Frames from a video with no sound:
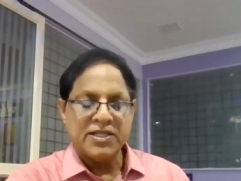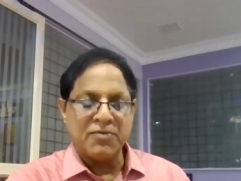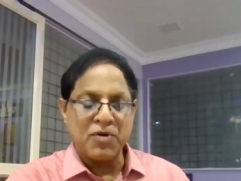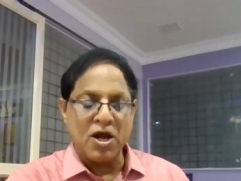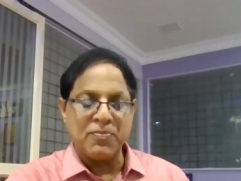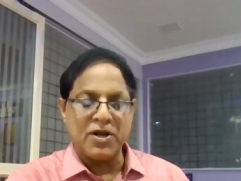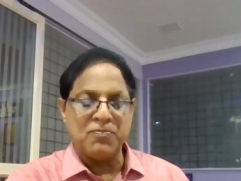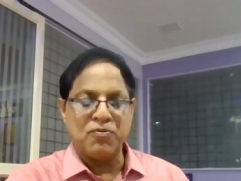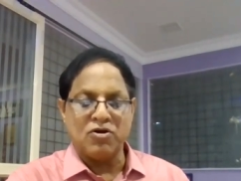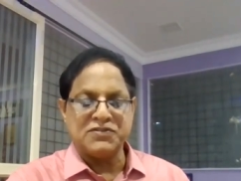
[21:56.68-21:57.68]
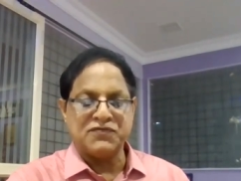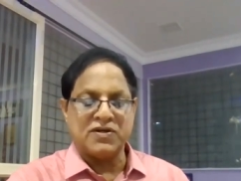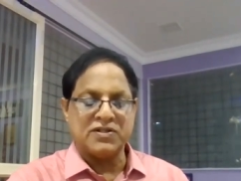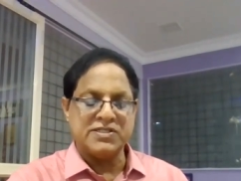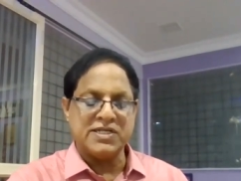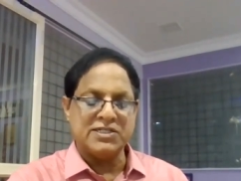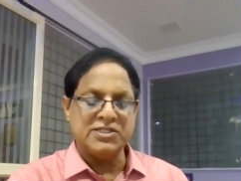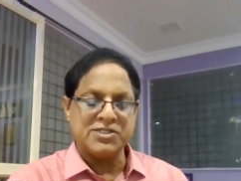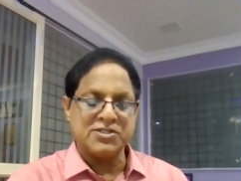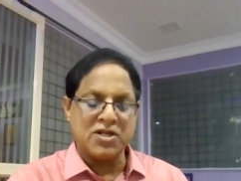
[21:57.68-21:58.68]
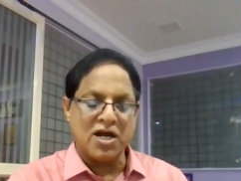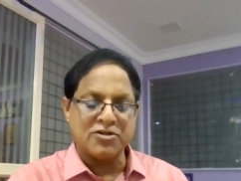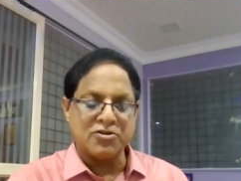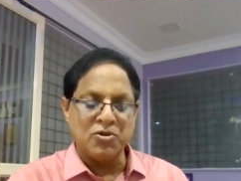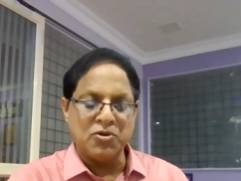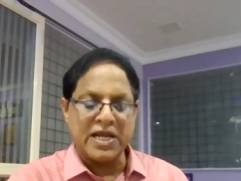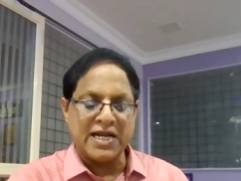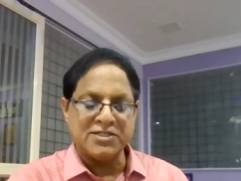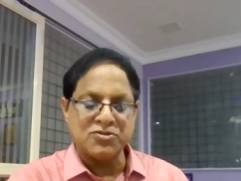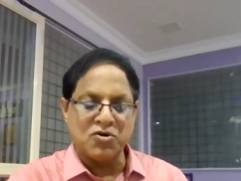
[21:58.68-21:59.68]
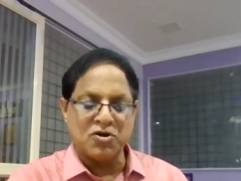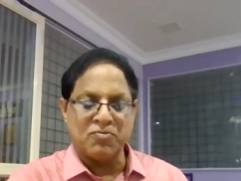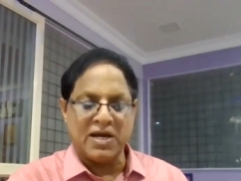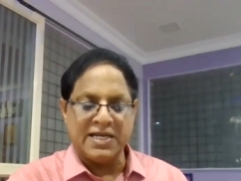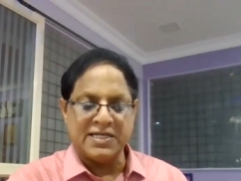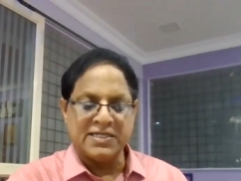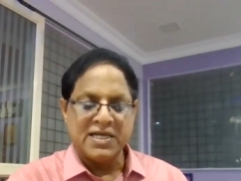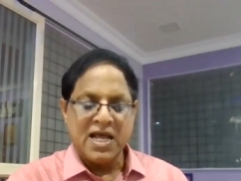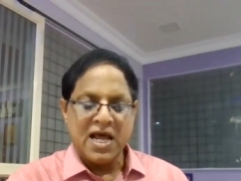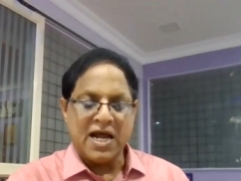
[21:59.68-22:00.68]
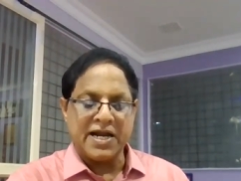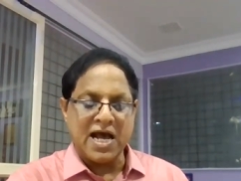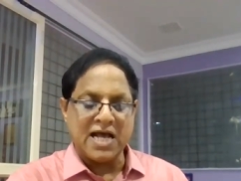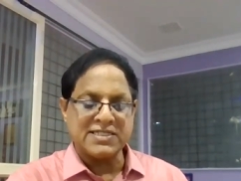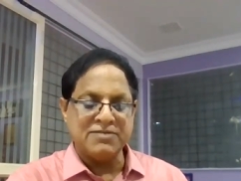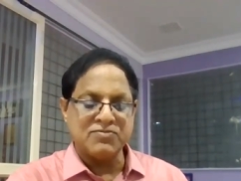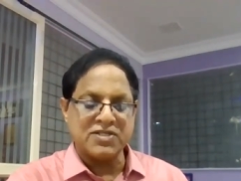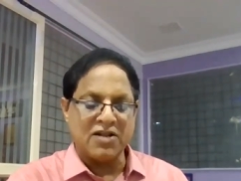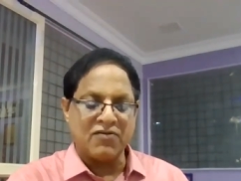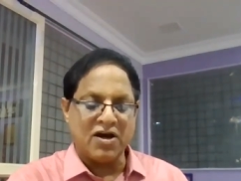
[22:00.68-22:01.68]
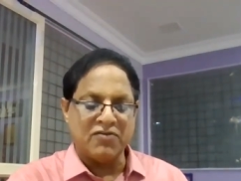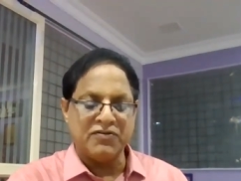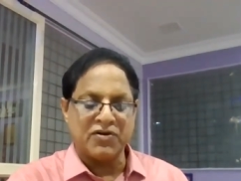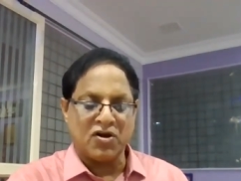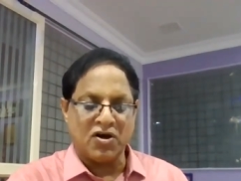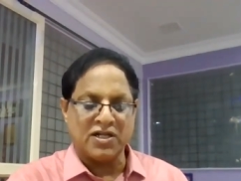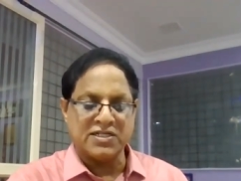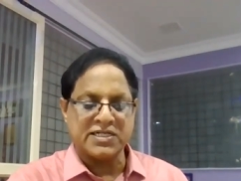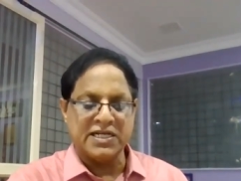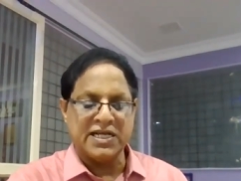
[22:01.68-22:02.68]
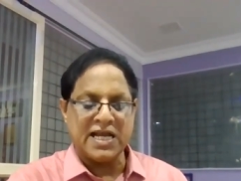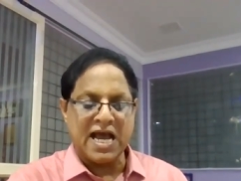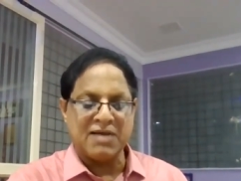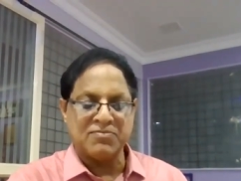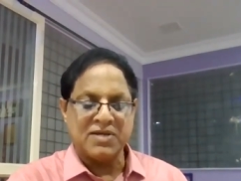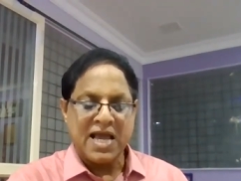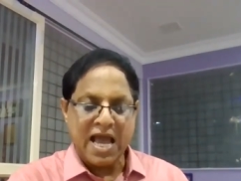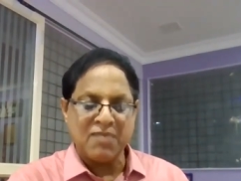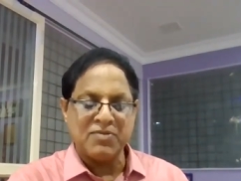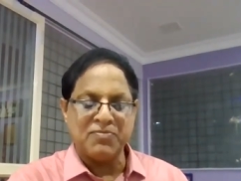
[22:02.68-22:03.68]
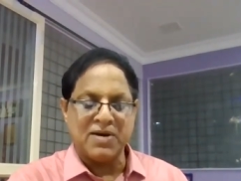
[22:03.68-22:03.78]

The proper approach for the judge is not to look at his own mind and ask himself, however honestly, and am I